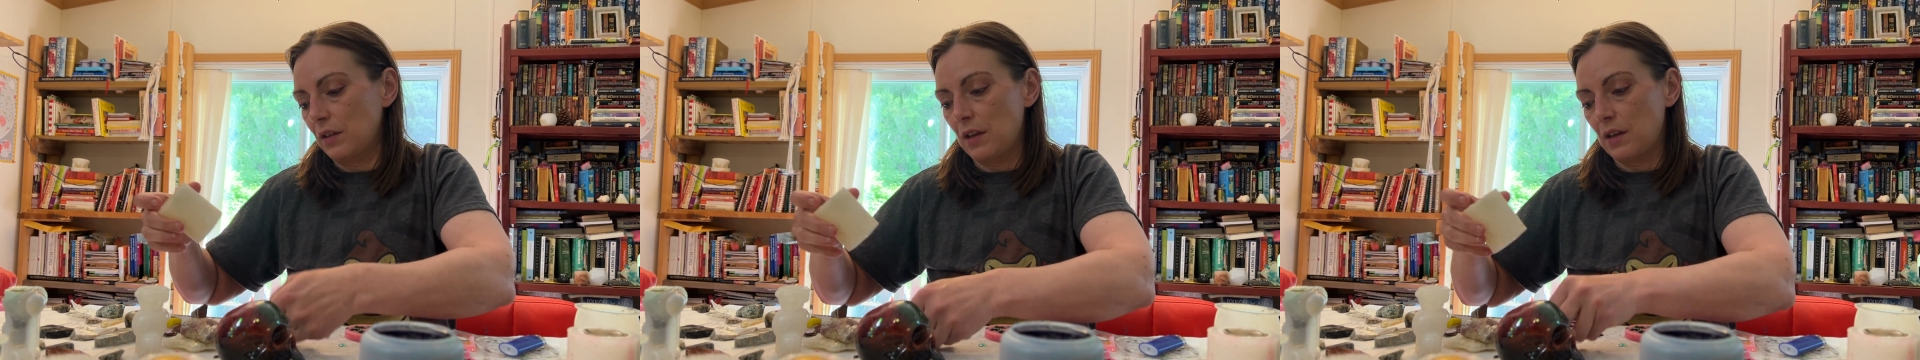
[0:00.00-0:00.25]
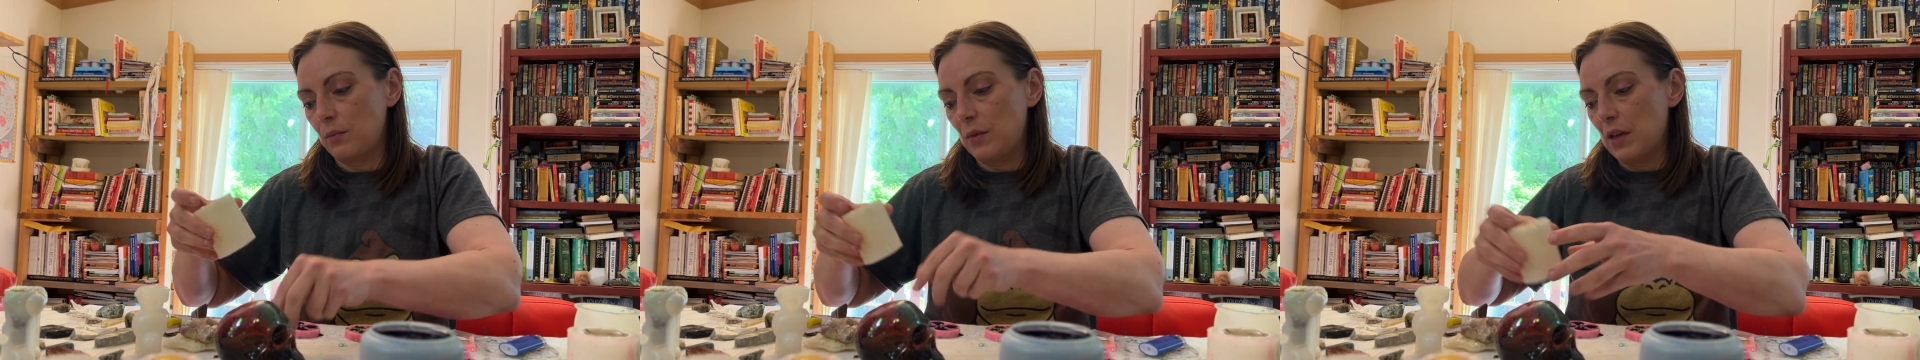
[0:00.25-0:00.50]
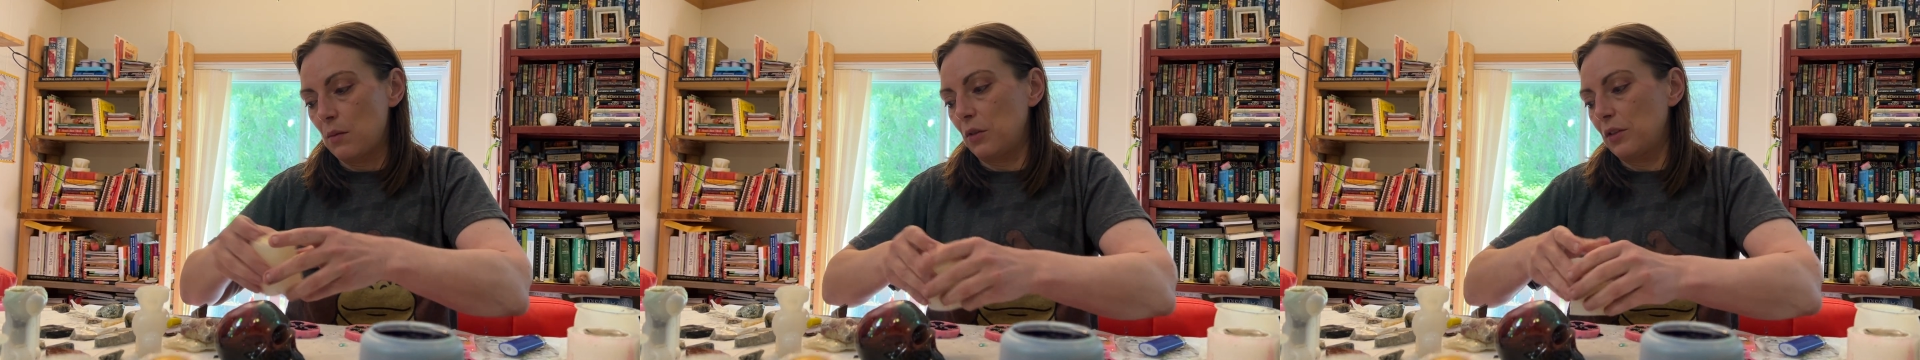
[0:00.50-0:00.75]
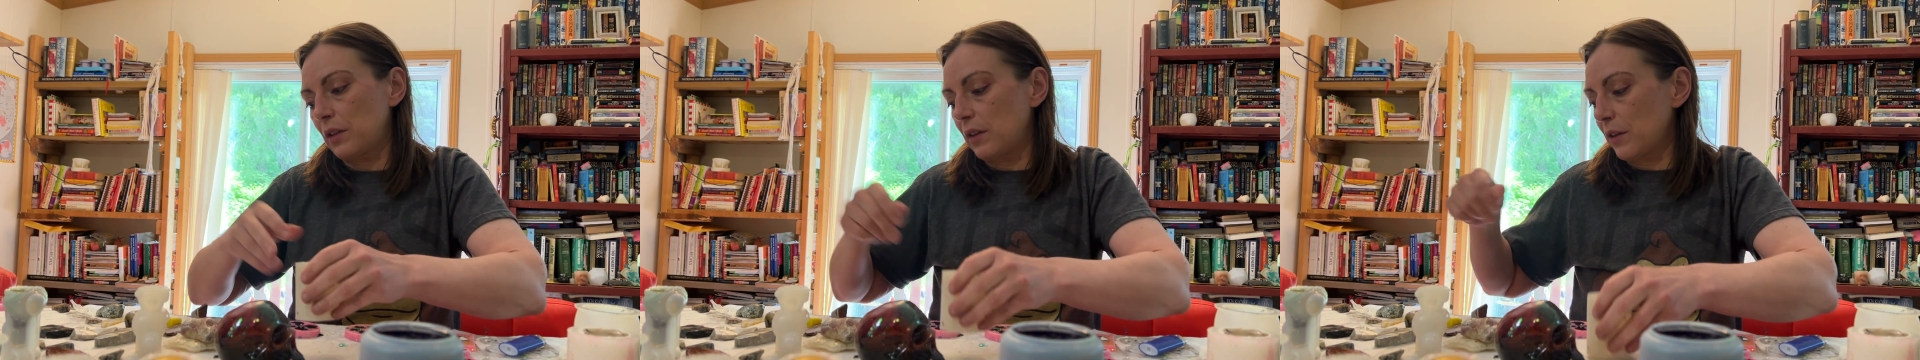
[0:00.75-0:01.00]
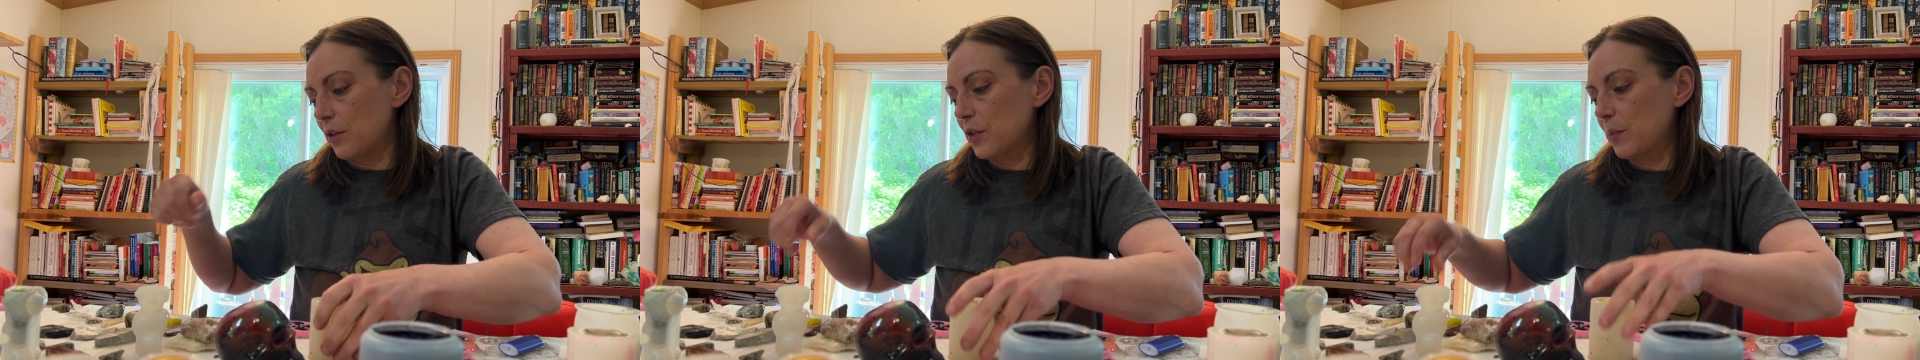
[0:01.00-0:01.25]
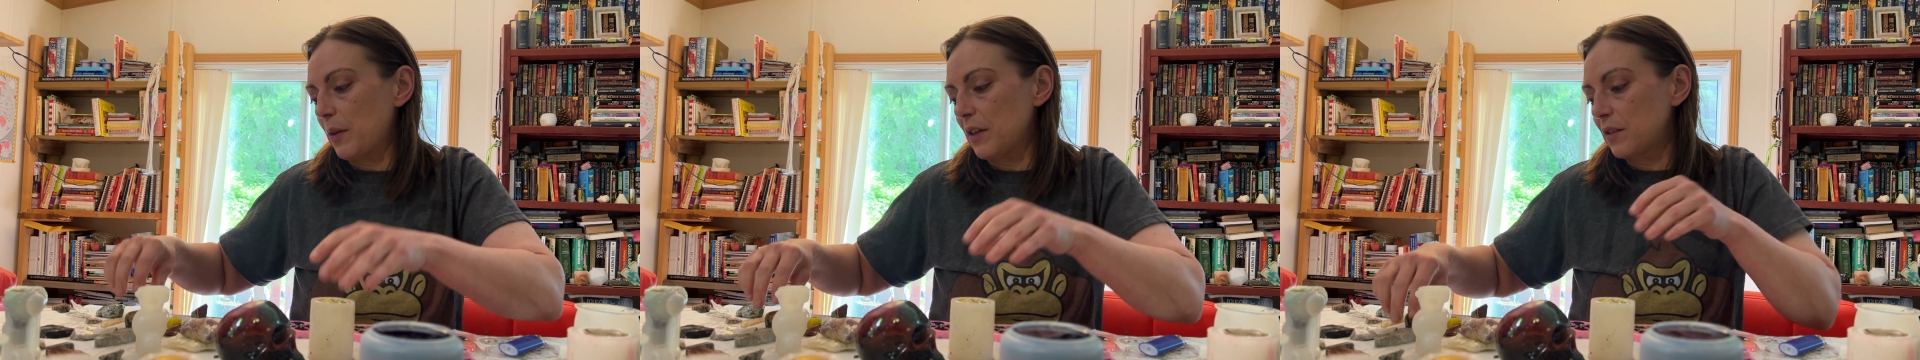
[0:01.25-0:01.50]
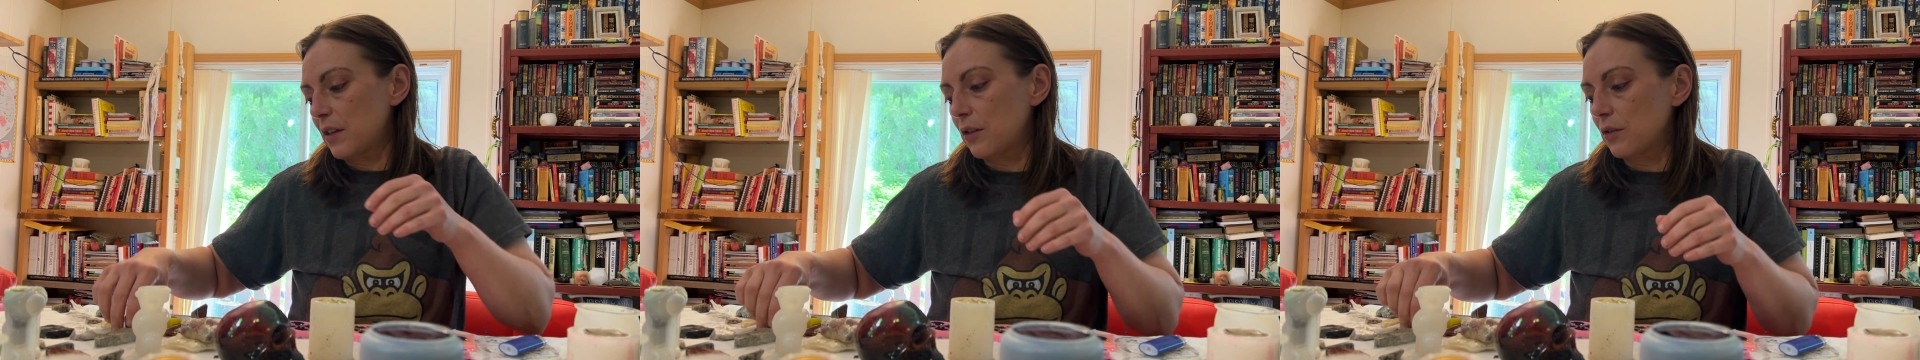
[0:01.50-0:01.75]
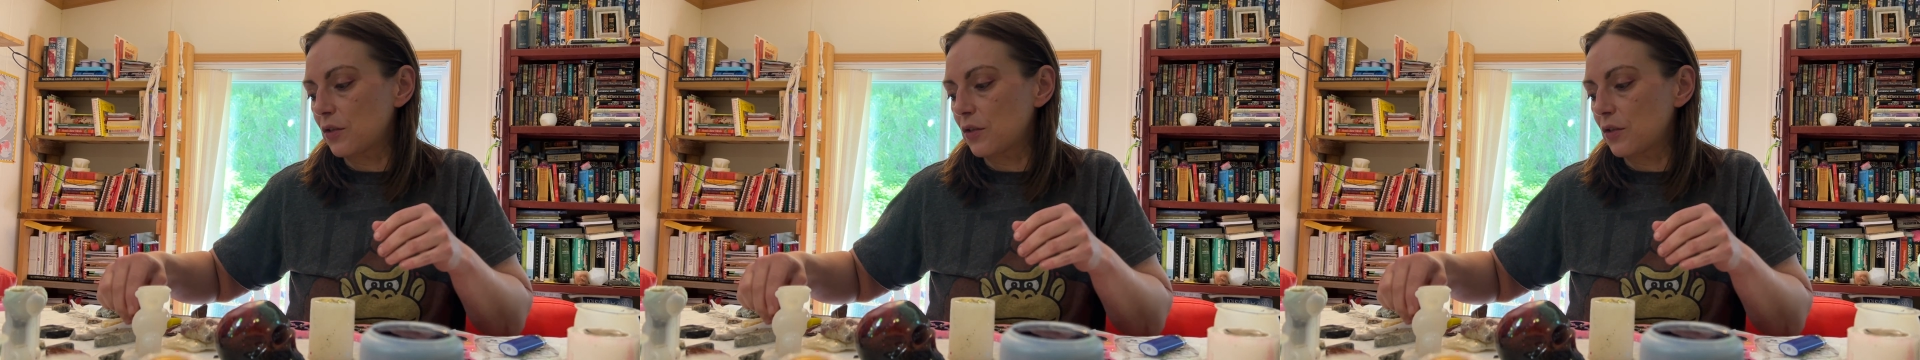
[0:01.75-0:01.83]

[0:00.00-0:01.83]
like be able to clear a space here.